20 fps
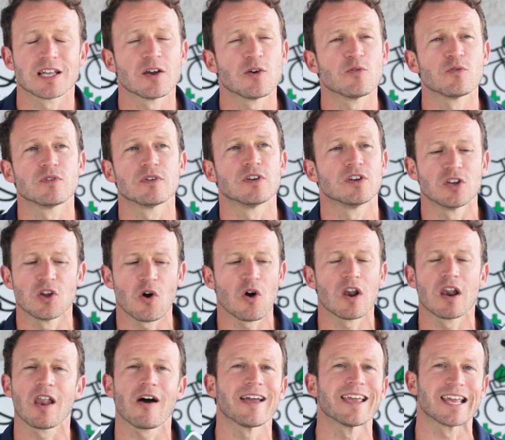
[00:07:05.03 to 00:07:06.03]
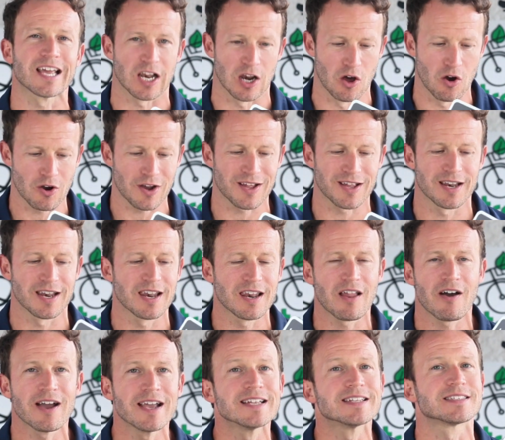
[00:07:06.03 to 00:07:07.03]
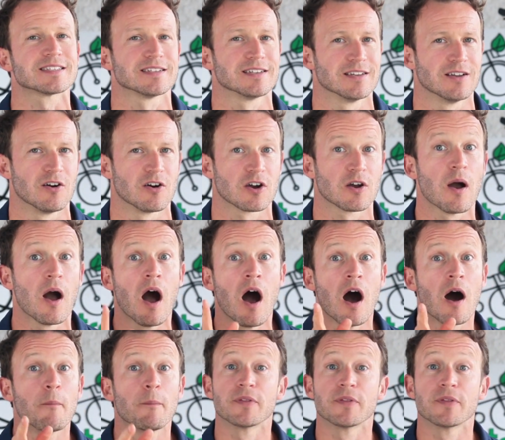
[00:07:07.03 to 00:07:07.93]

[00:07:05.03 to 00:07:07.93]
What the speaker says: No, not Light Lock, Light Lock.